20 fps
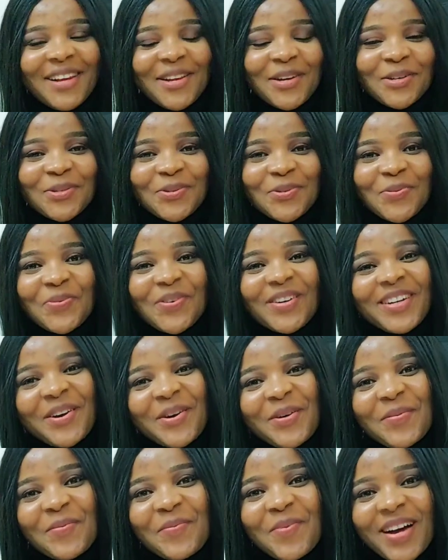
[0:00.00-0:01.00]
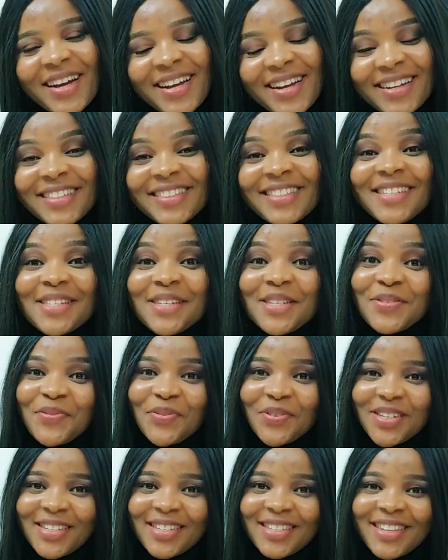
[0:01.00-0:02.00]
Hello, welcome back. This
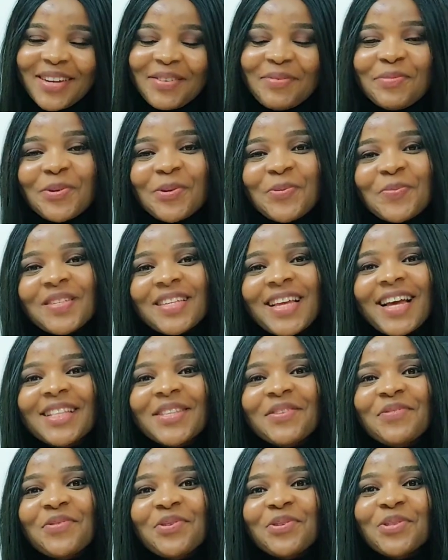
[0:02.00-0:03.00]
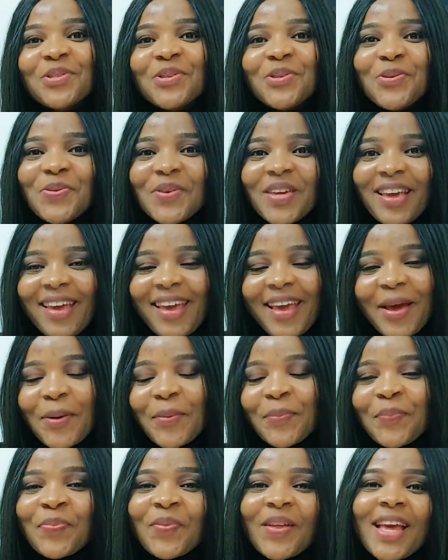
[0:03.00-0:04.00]
is First Time Moms, and if you're new
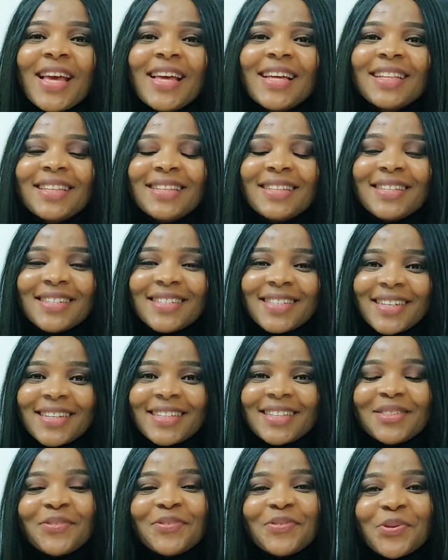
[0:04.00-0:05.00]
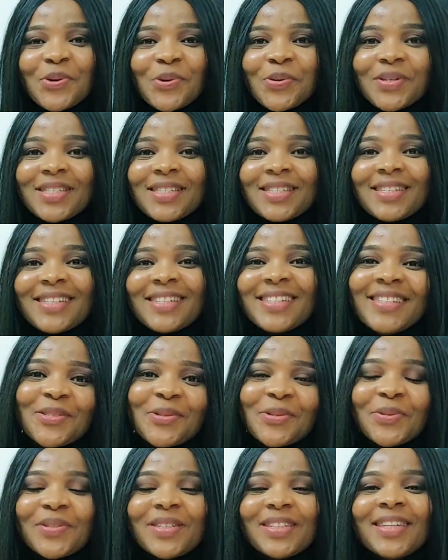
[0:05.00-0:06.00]
here, this channel
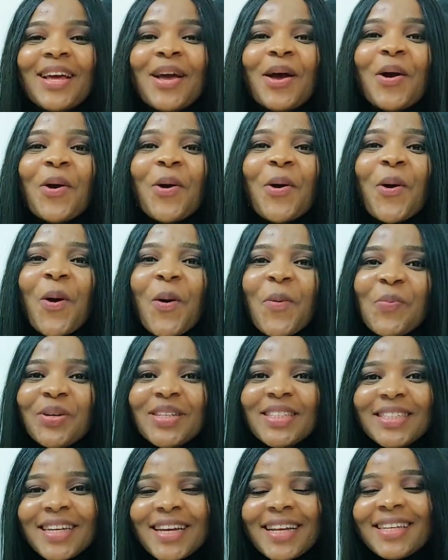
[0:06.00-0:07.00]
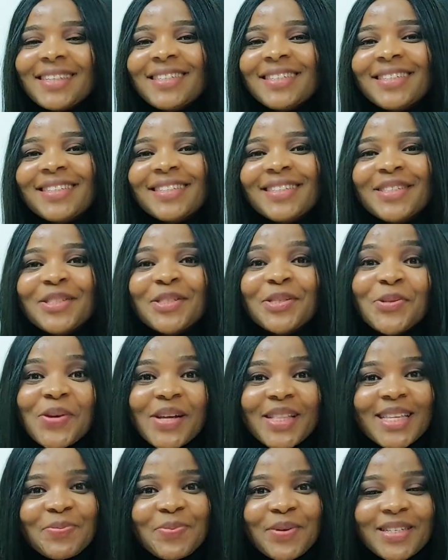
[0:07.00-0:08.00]
focuses on common challenges
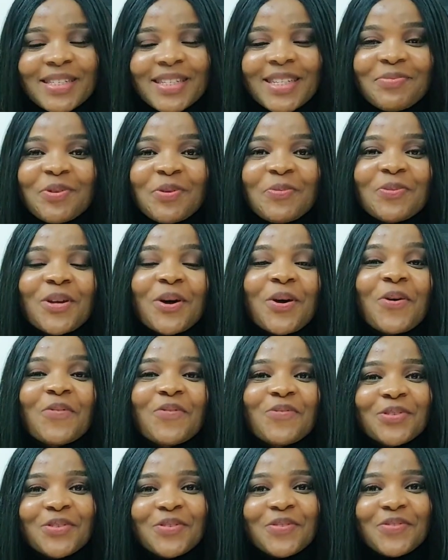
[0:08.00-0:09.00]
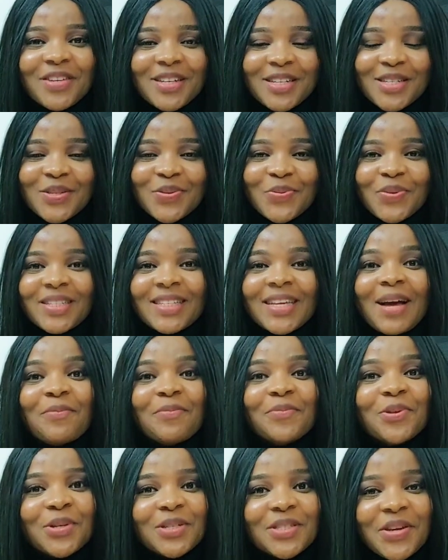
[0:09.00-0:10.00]
new and expectant moms are often faced with.
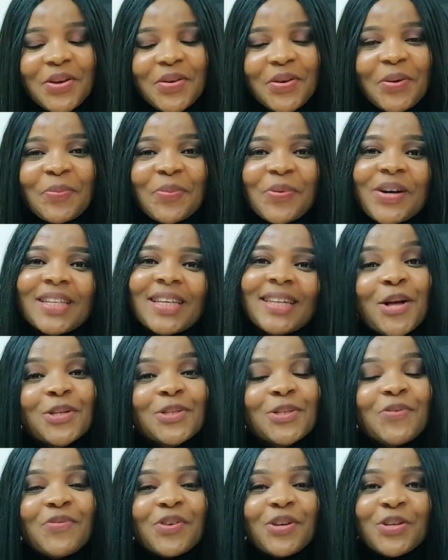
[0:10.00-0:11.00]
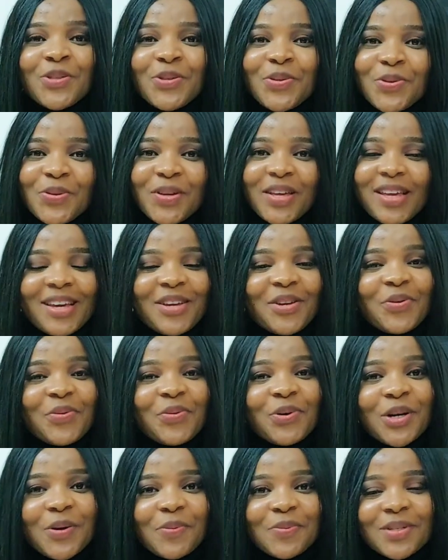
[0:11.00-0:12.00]
I'm Dr. Rabo, and if you're new here, you're
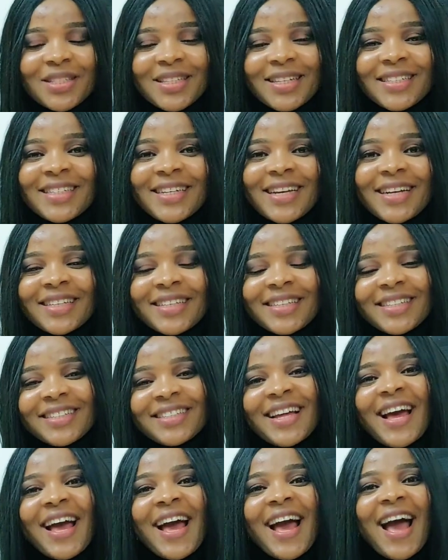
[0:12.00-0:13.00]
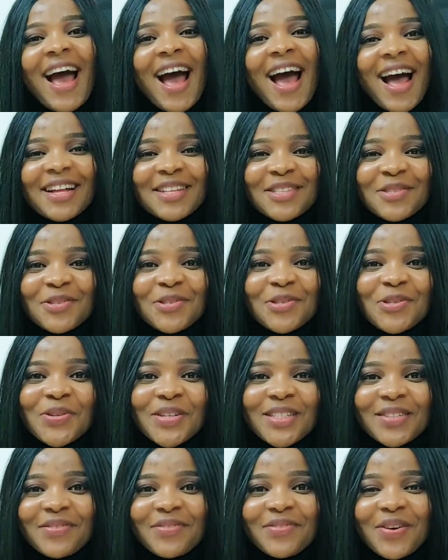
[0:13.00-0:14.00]
welcome to the channel and do
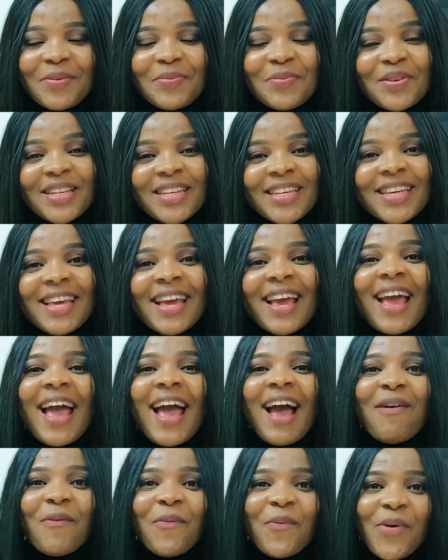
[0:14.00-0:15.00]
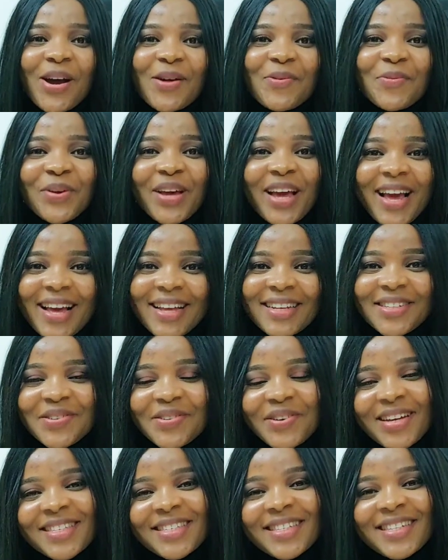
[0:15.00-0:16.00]
join the family while we
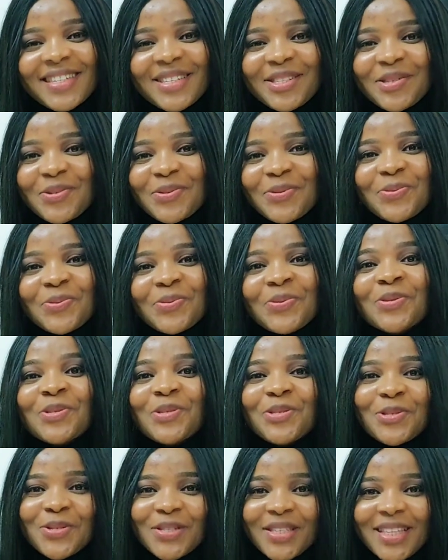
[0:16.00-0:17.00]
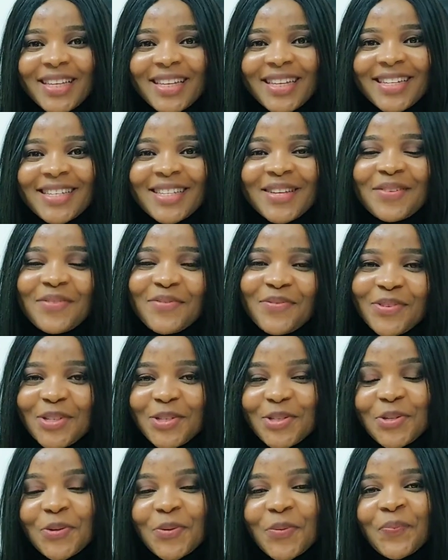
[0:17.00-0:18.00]
get right into today's
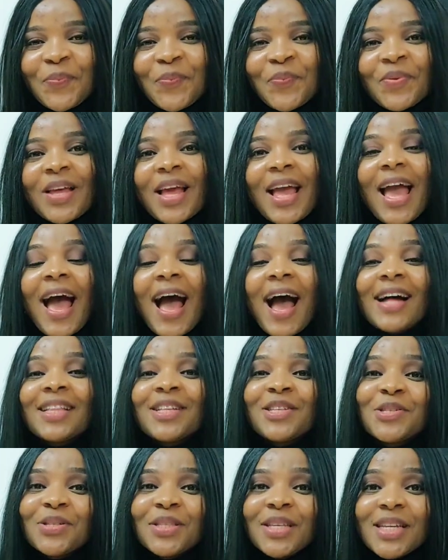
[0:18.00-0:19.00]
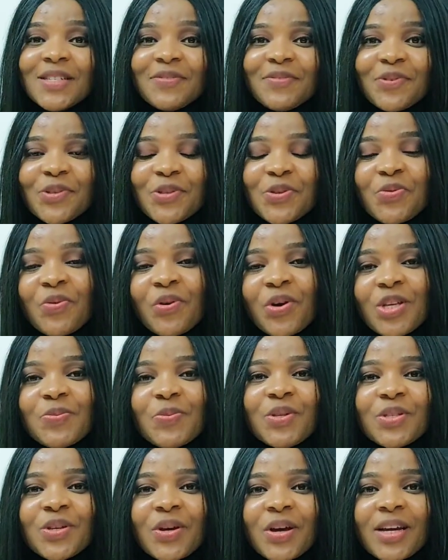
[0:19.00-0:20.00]
video. And in today's video, we're going
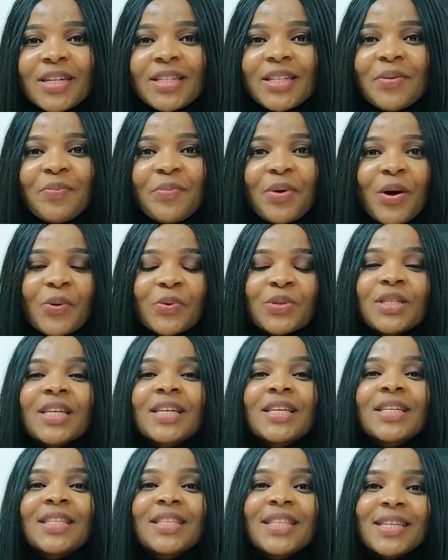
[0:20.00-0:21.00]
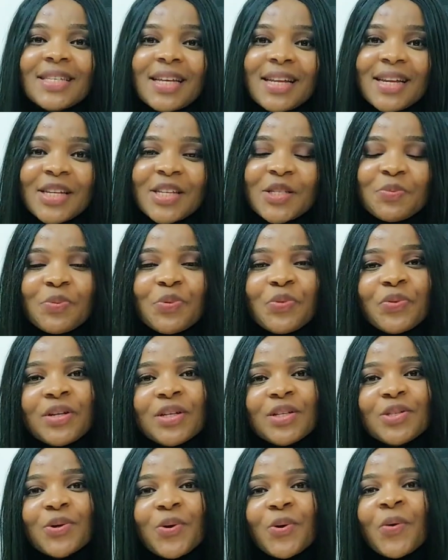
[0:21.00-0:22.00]
to be talking about nasal
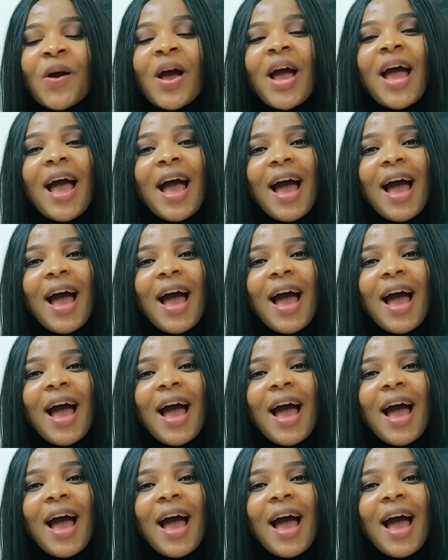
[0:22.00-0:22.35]
aspirator